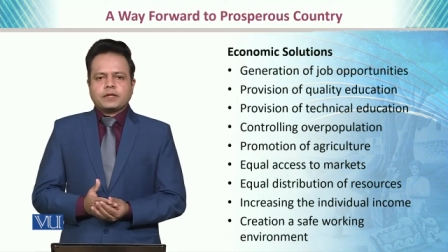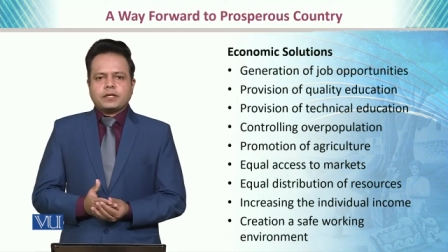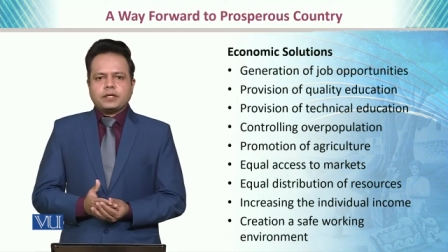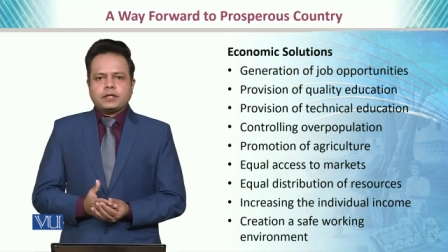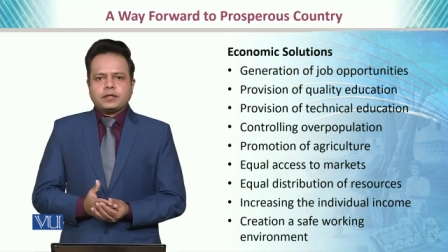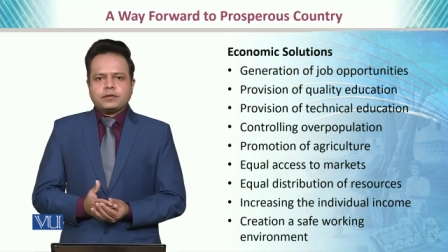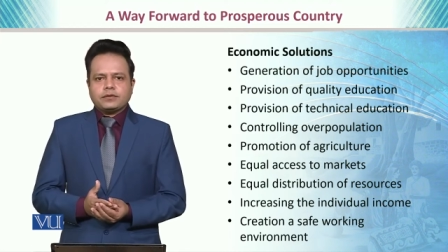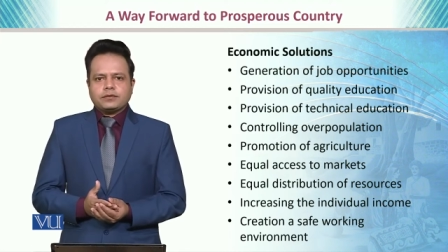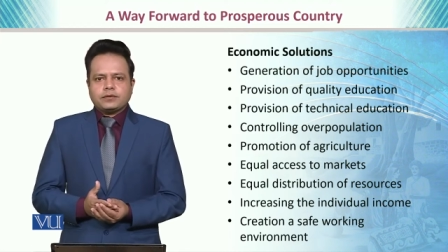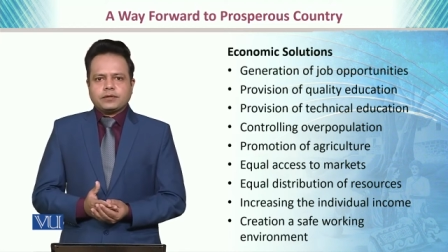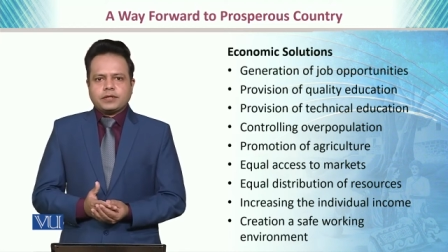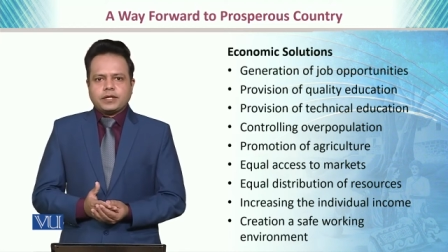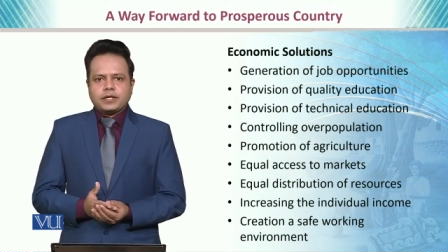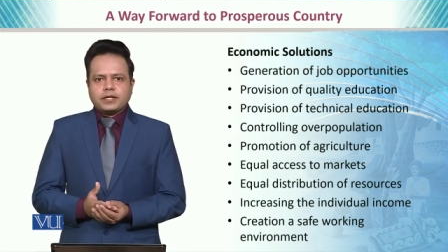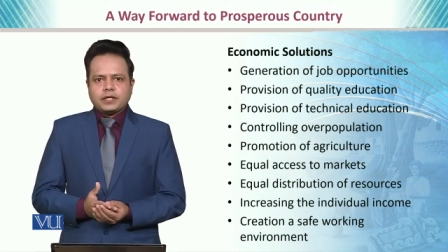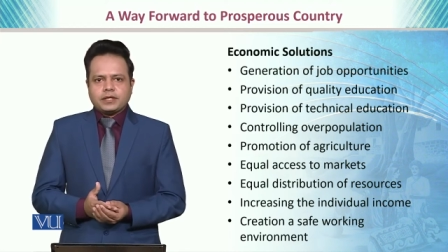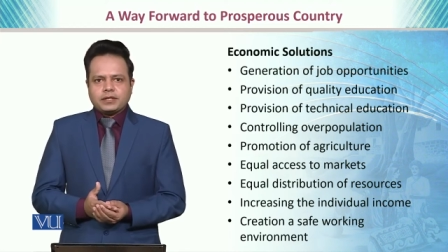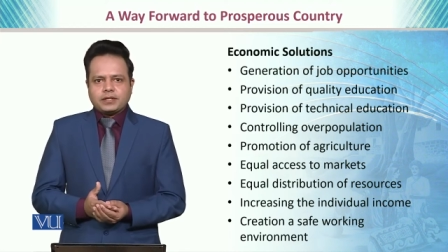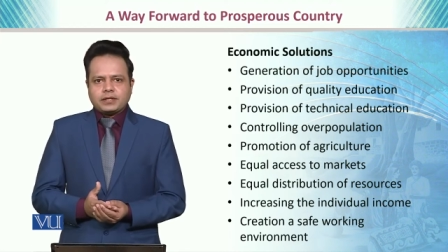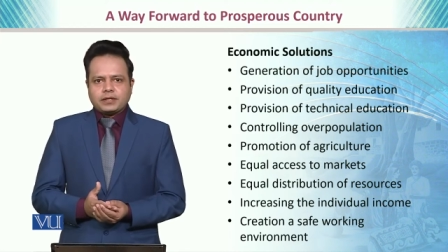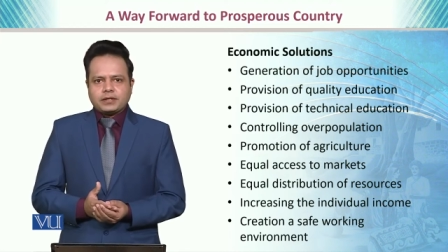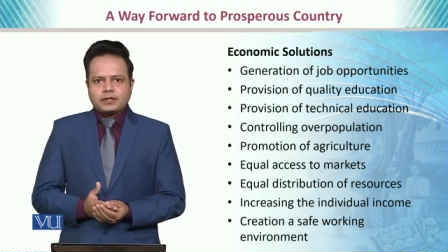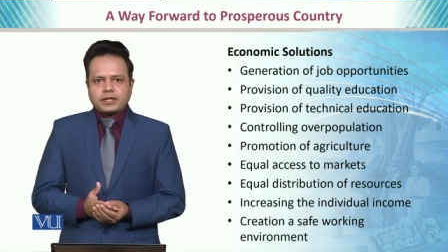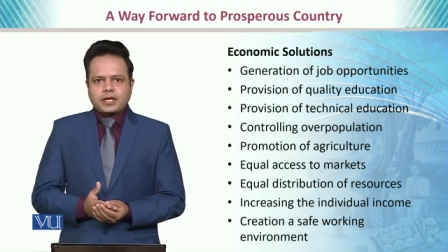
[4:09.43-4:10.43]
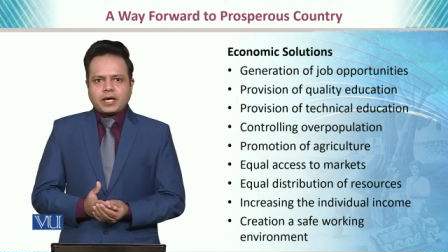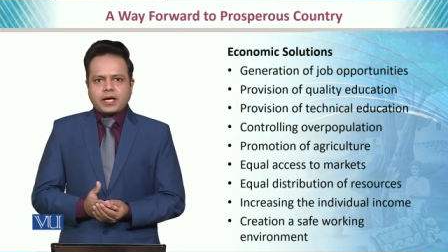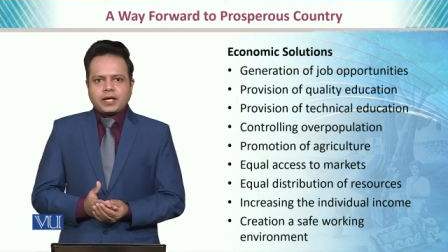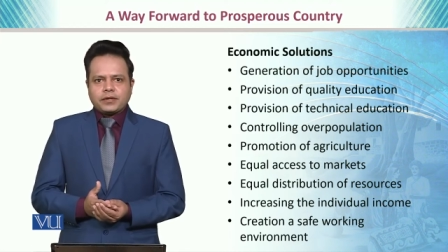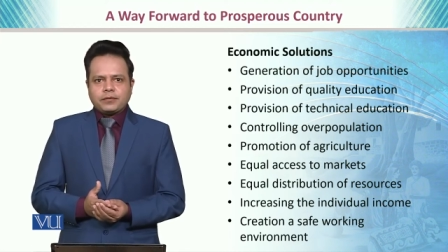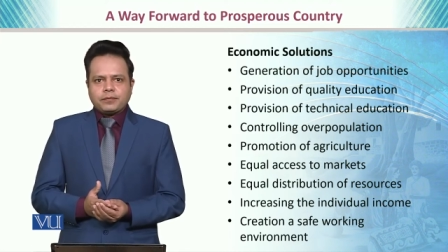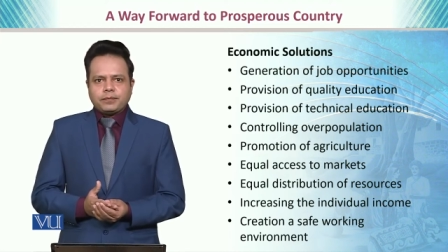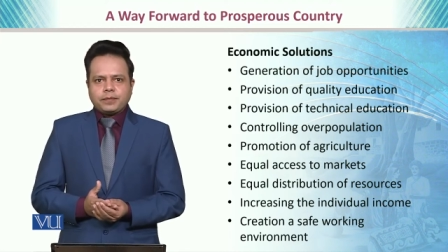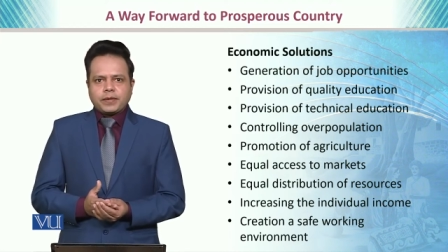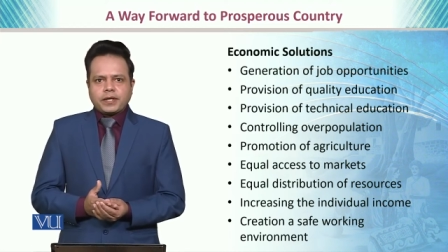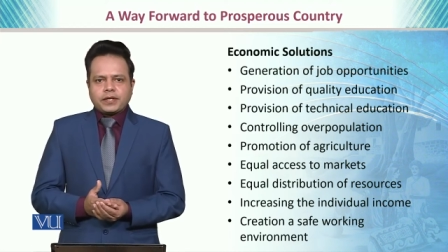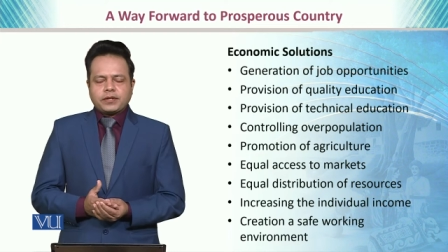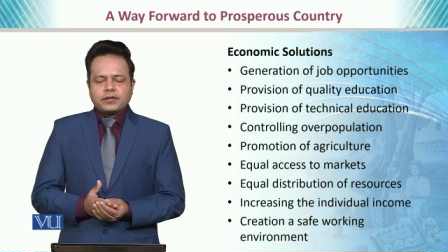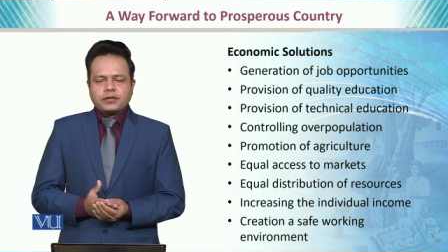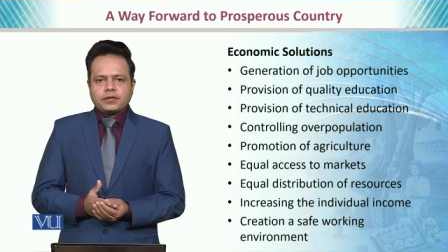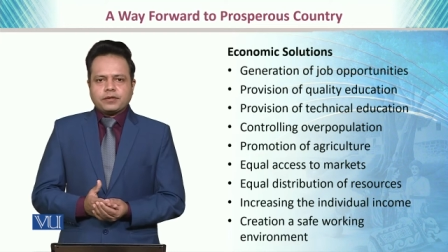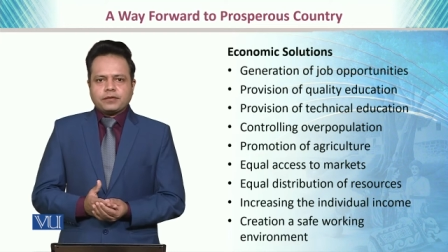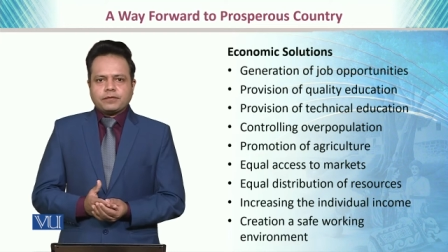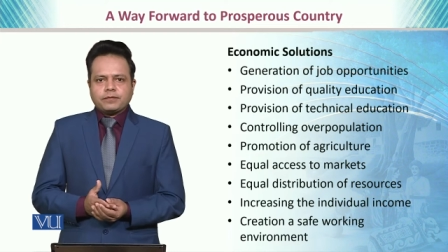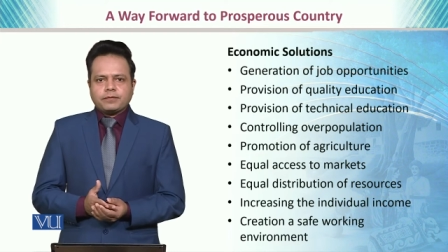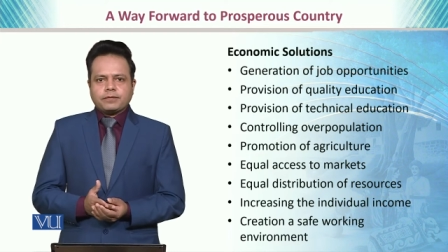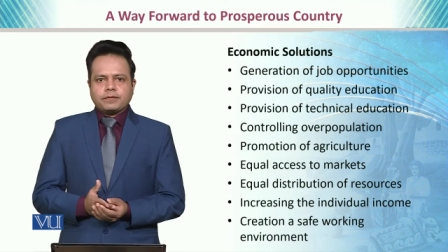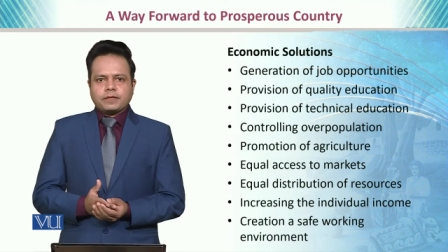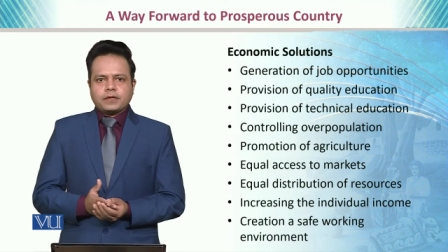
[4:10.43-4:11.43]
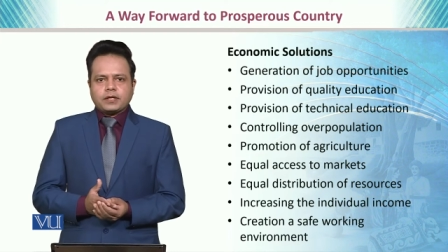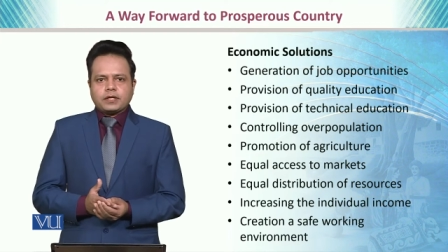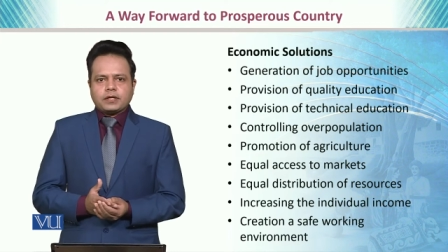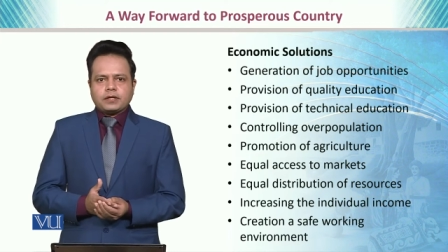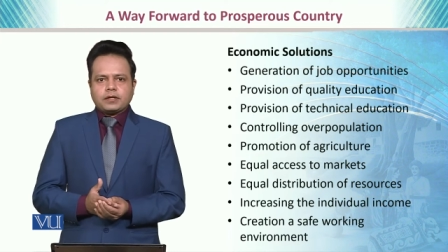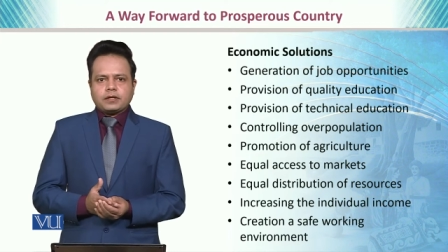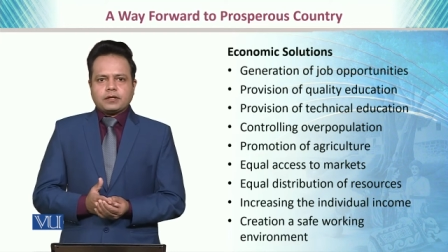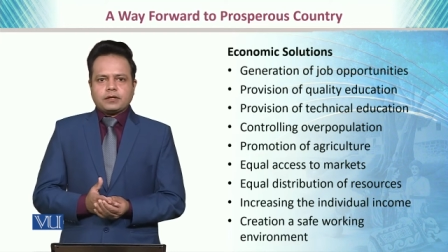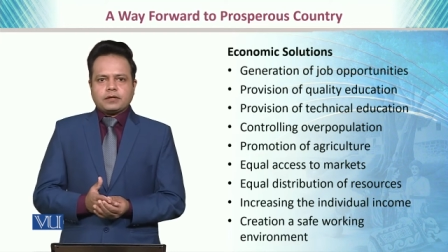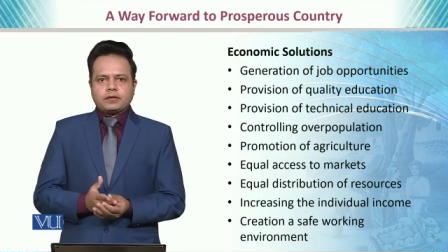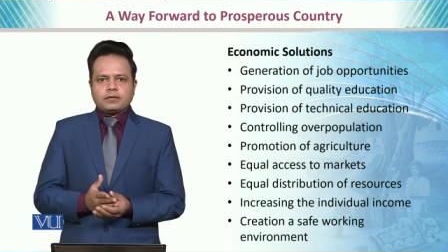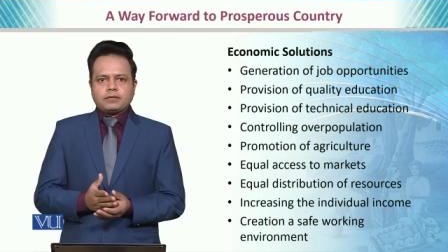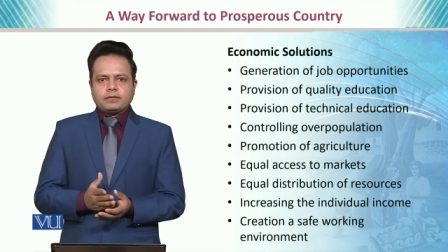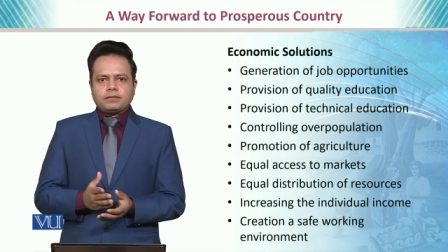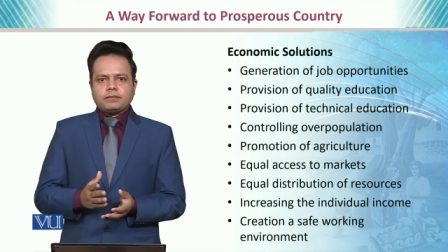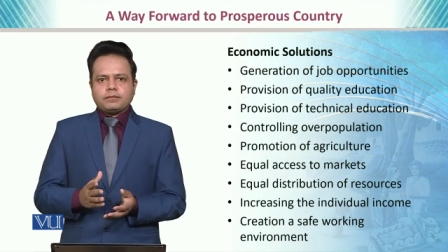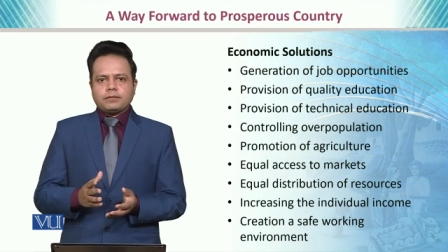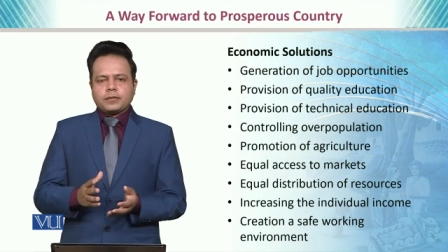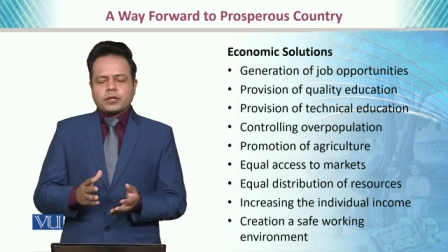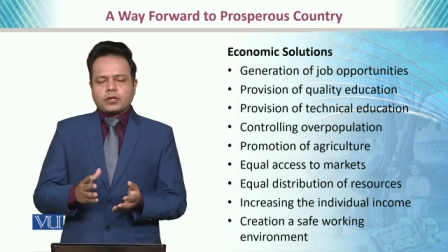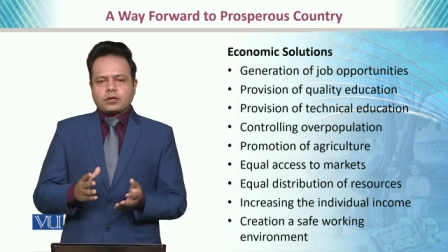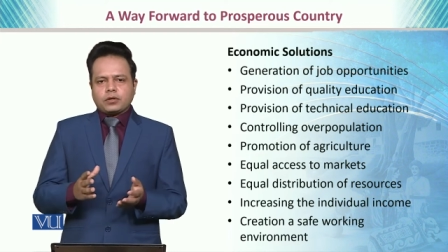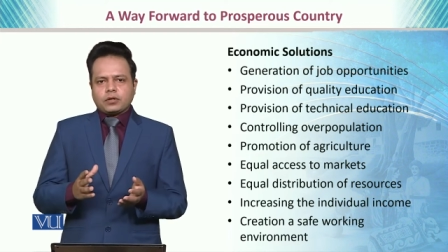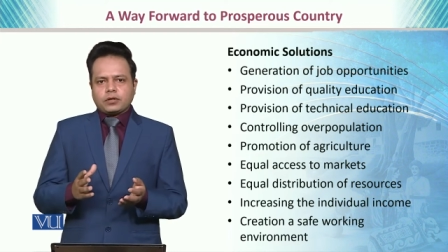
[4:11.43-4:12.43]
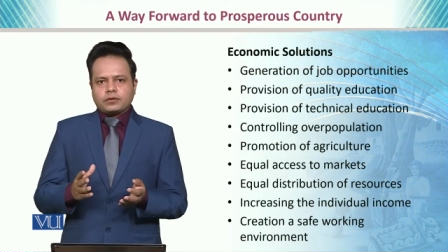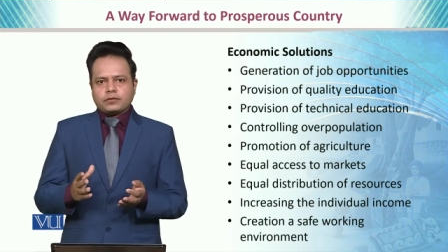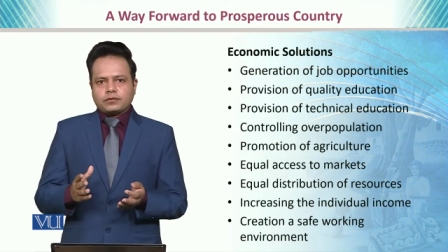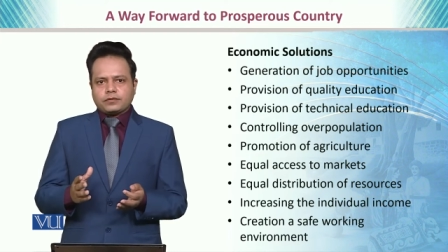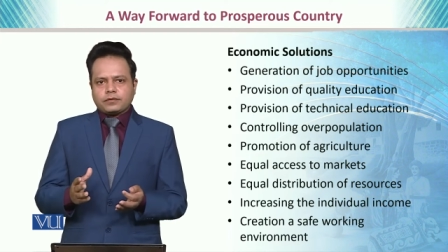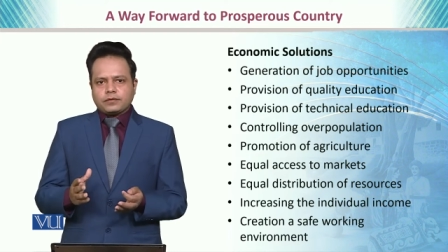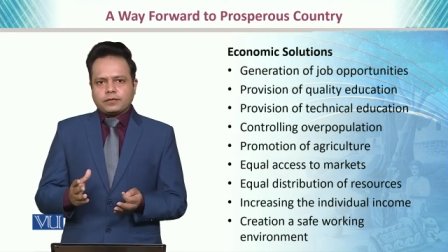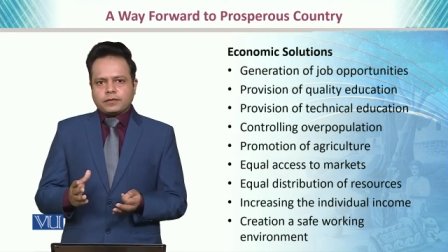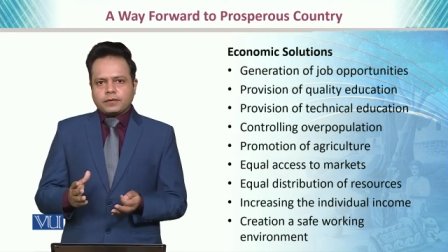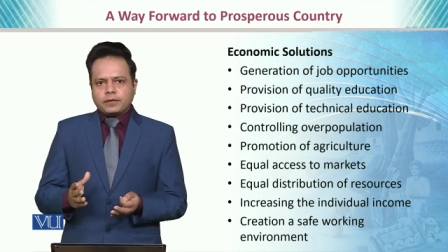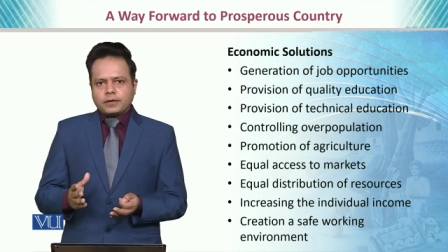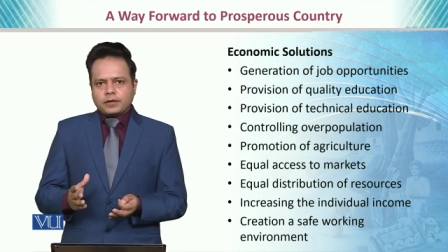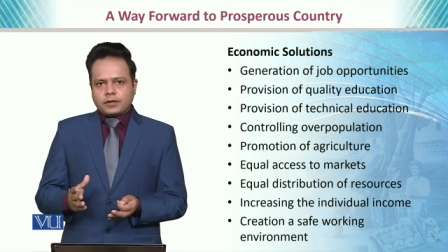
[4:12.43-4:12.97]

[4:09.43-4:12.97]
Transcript: is another aspect uh, because